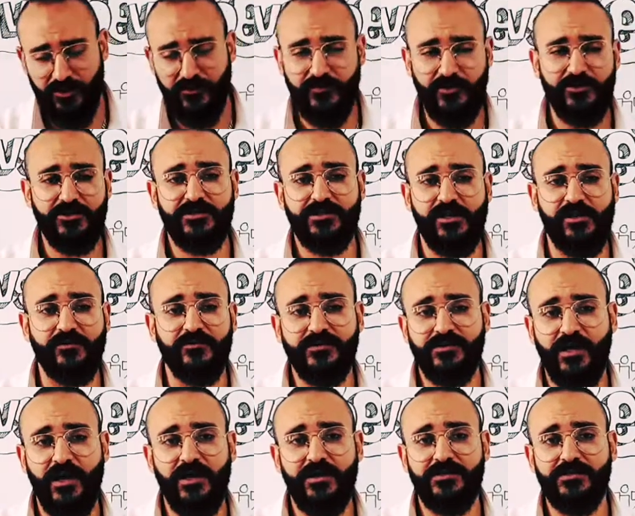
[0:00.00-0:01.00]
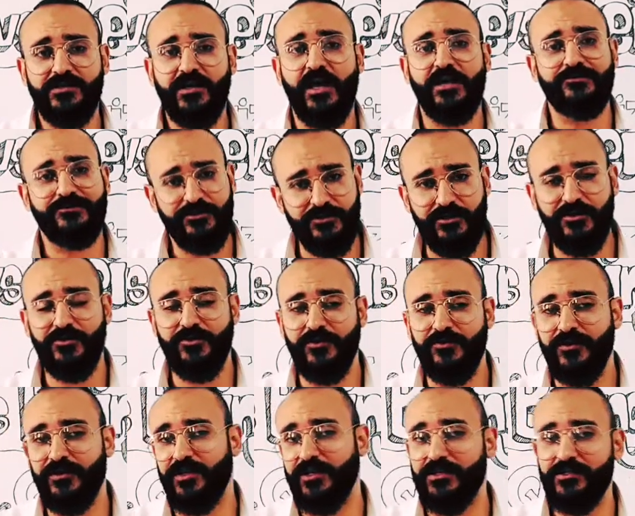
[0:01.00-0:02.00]
of yourselves, guys, and see you
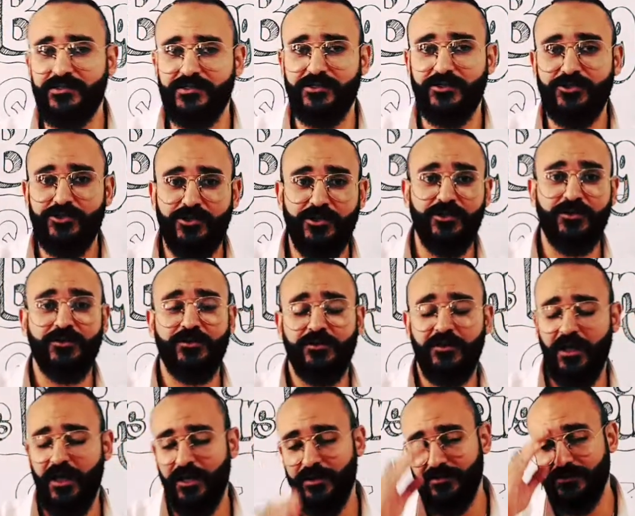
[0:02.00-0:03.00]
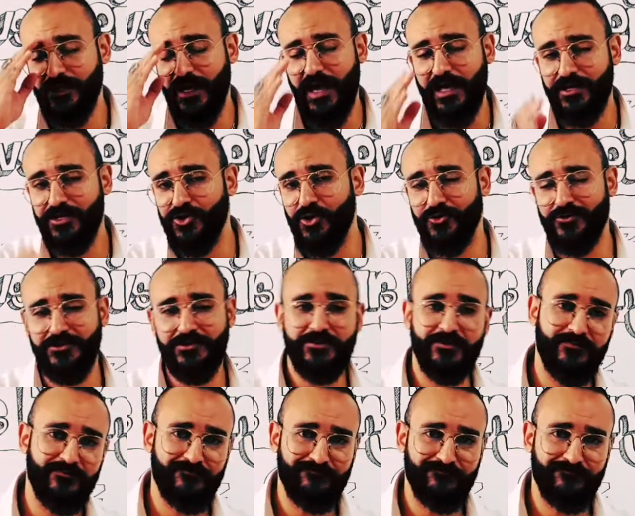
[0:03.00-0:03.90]
in the next session, and adios.